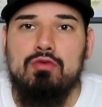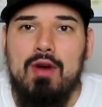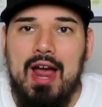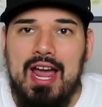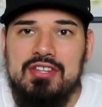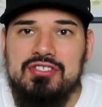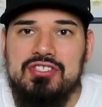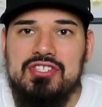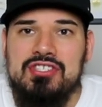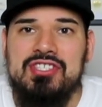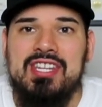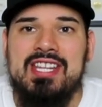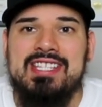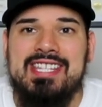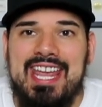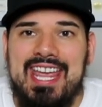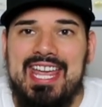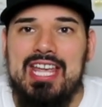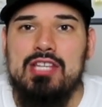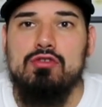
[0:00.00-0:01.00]

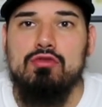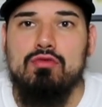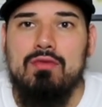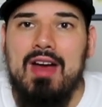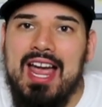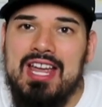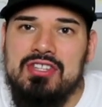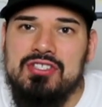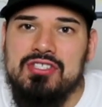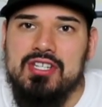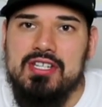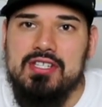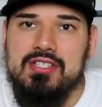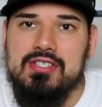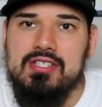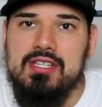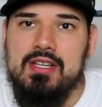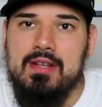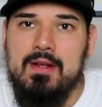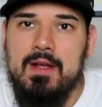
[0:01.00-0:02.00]
righteousness is
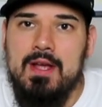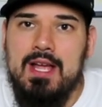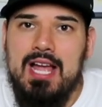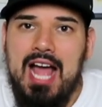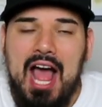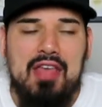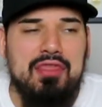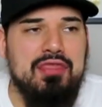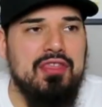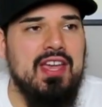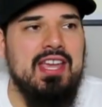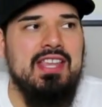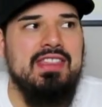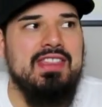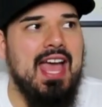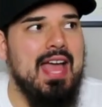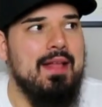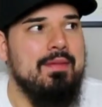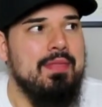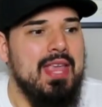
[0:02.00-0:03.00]
righteous. I think
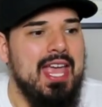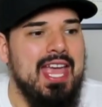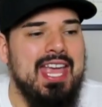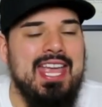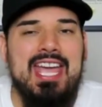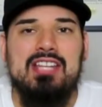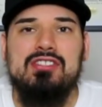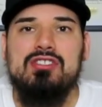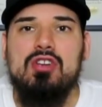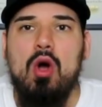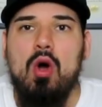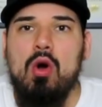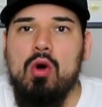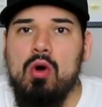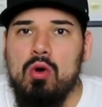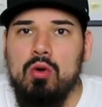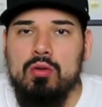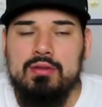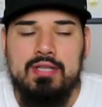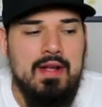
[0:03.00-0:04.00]
that it gets
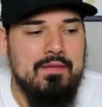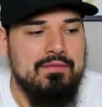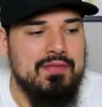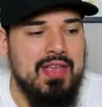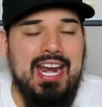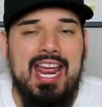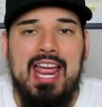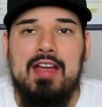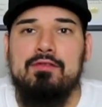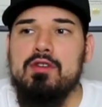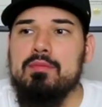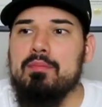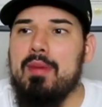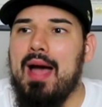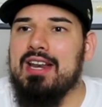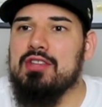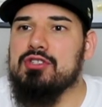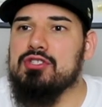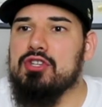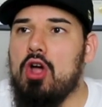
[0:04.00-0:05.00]
old that
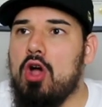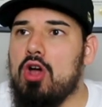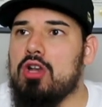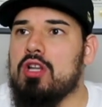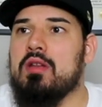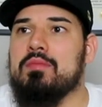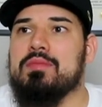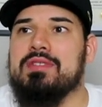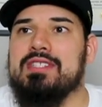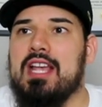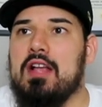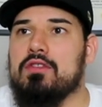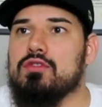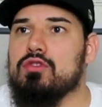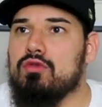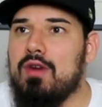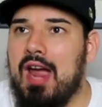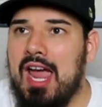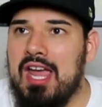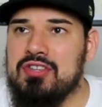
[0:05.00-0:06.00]
everybody's calling themselves
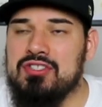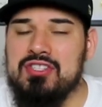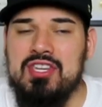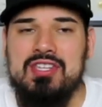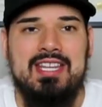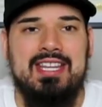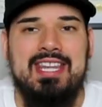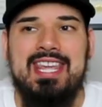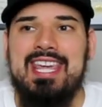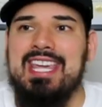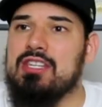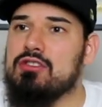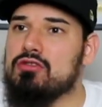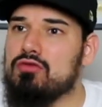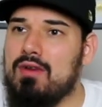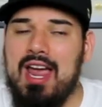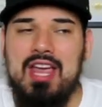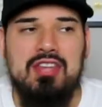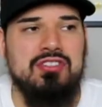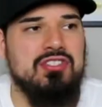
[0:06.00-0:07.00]
righteous, and he's
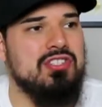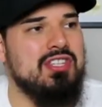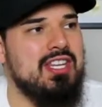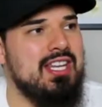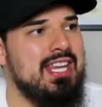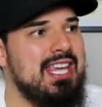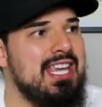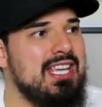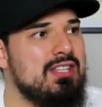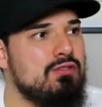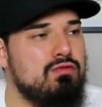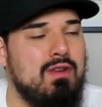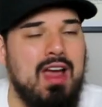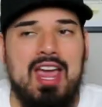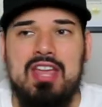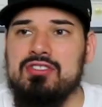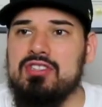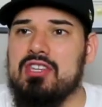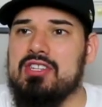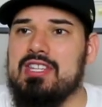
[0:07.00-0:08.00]
righteous, and he's
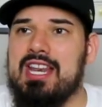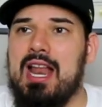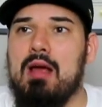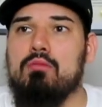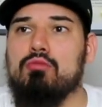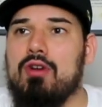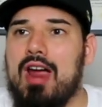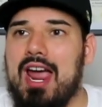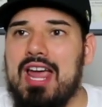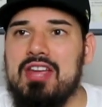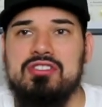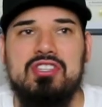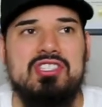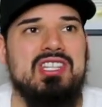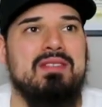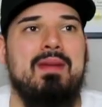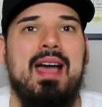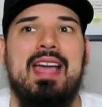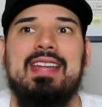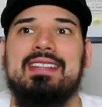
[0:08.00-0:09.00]
righteous, and I'm righteous,
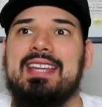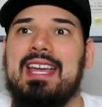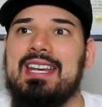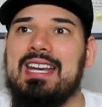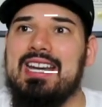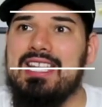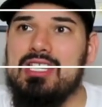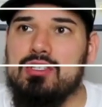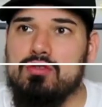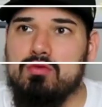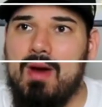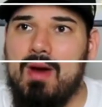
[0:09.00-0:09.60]
and my identity is